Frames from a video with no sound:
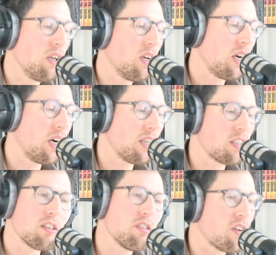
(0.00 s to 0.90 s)

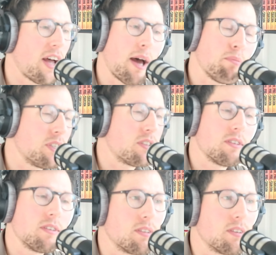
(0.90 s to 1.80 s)
that's also happy
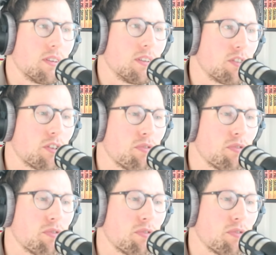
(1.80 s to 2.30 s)
to sort